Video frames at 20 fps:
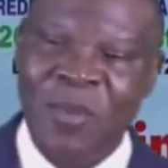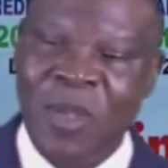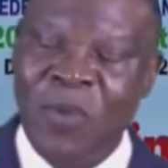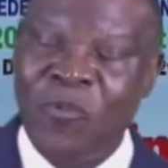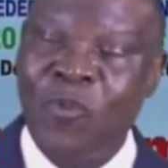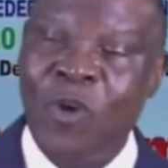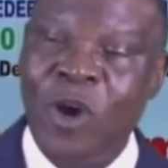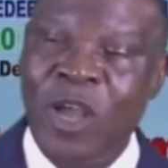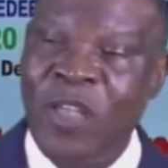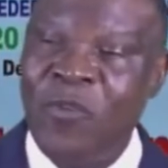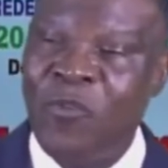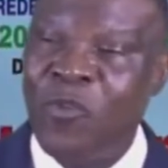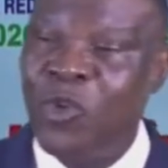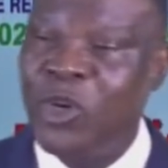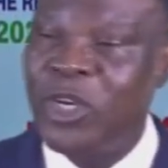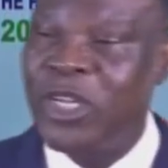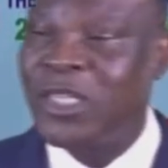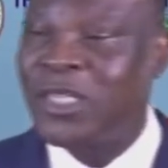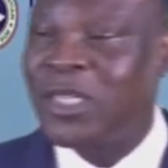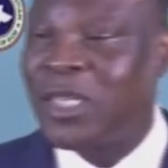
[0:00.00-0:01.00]
before
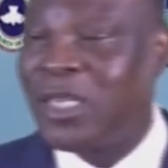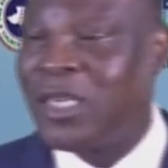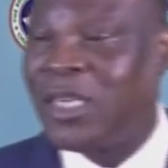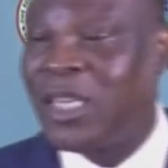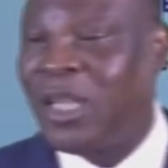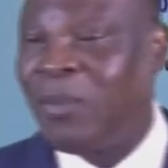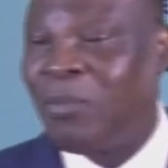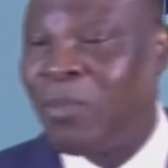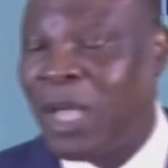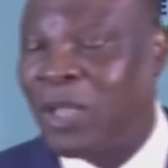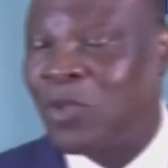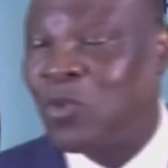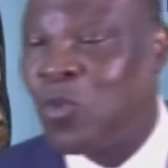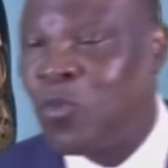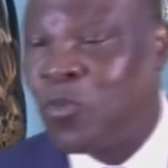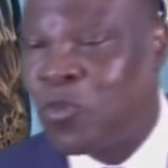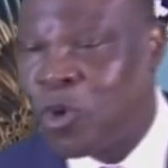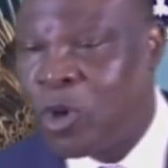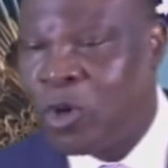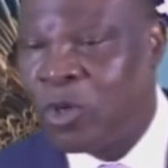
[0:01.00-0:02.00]
even reaching the
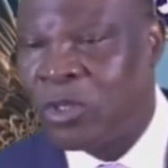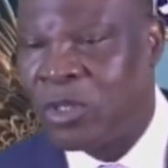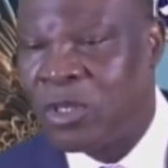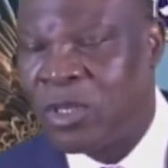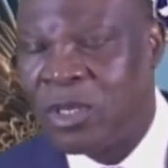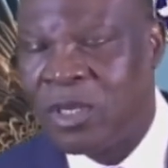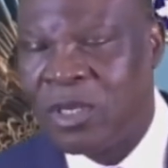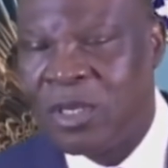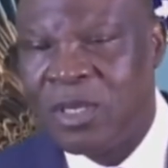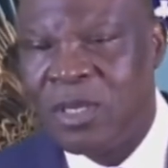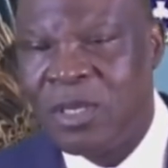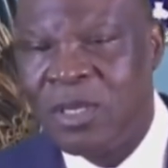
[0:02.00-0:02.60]
battlefront.